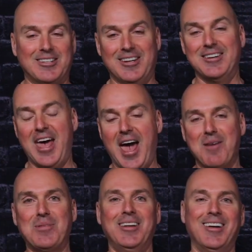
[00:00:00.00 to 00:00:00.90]
it didn't
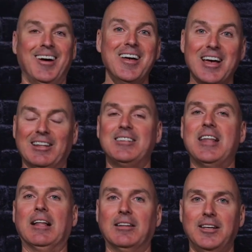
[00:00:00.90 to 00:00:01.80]
happen, at least
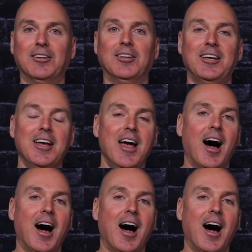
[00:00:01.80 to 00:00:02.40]
not legally,